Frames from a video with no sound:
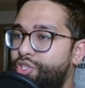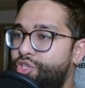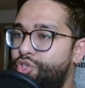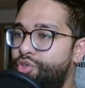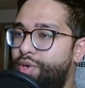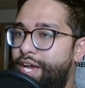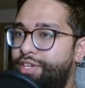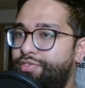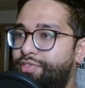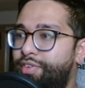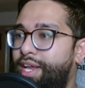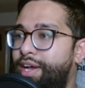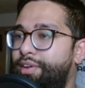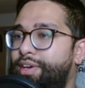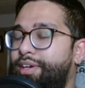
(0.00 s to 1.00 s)
trash for
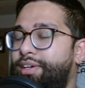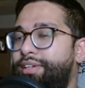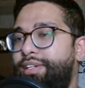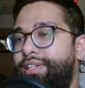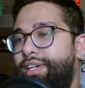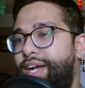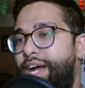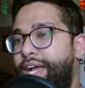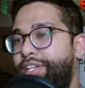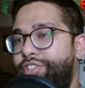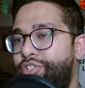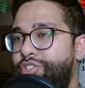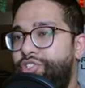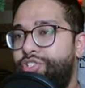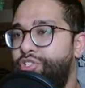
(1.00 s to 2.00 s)
counter. I
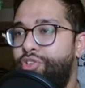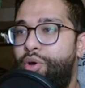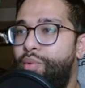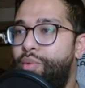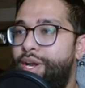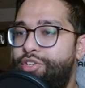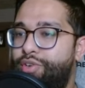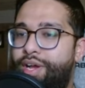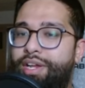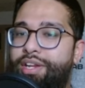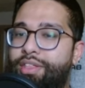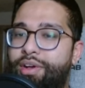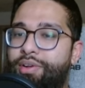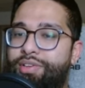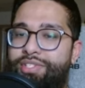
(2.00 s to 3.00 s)
just don't want to draw into
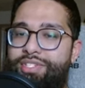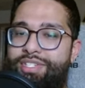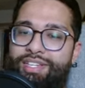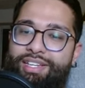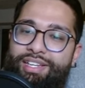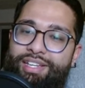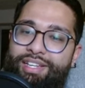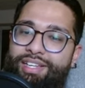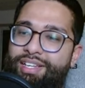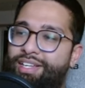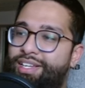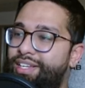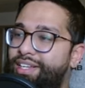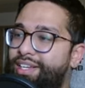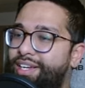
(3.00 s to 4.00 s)
those.
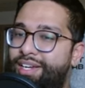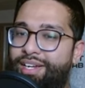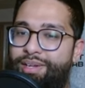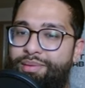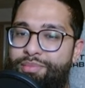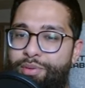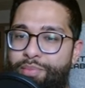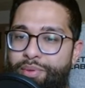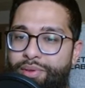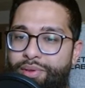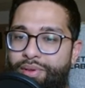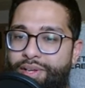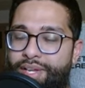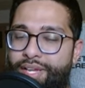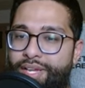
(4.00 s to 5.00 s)
Um,
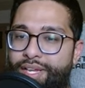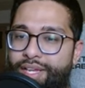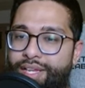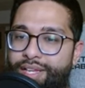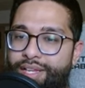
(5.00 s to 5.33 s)
deploy.